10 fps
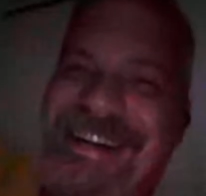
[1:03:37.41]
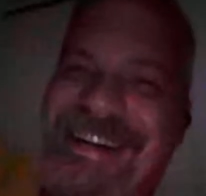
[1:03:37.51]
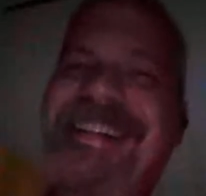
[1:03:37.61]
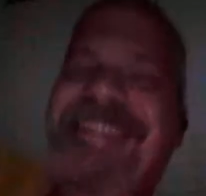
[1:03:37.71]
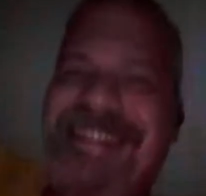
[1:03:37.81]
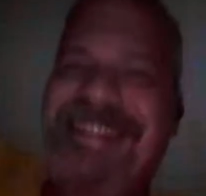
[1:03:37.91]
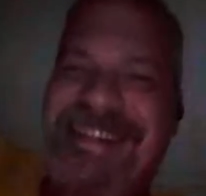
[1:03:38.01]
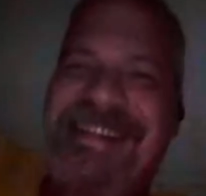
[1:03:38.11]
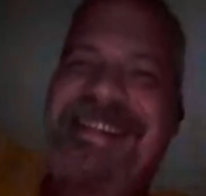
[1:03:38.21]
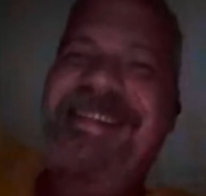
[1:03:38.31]
guys
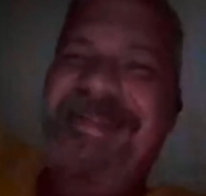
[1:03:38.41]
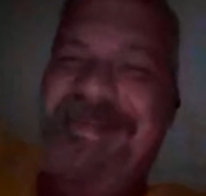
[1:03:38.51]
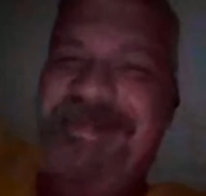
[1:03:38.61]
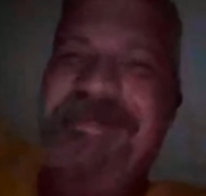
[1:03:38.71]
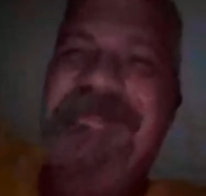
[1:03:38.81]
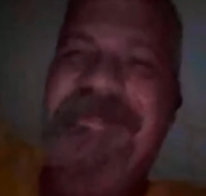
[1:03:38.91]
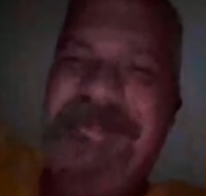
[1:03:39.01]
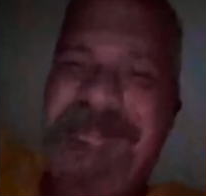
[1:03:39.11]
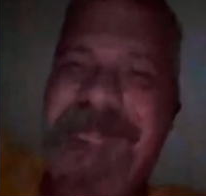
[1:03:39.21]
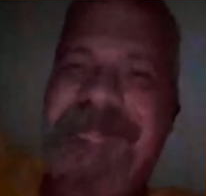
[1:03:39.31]
play in your
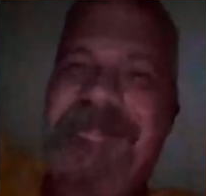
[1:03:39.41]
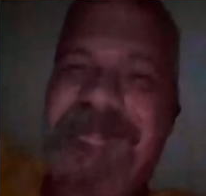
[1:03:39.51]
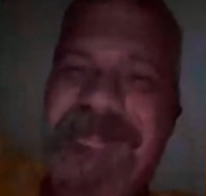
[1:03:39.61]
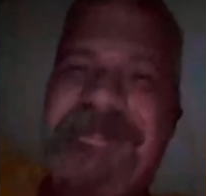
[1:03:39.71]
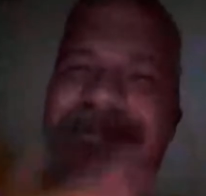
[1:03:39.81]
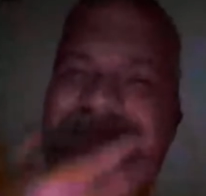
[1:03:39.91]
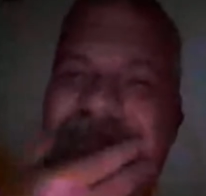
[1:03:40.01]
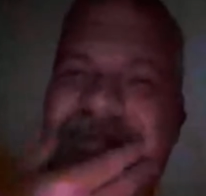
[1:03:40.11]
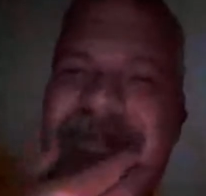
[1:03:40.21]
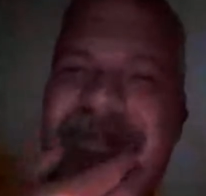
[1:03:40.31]
sandboxes, you guys
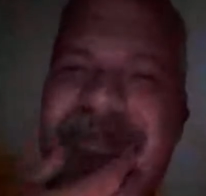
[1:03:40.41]
are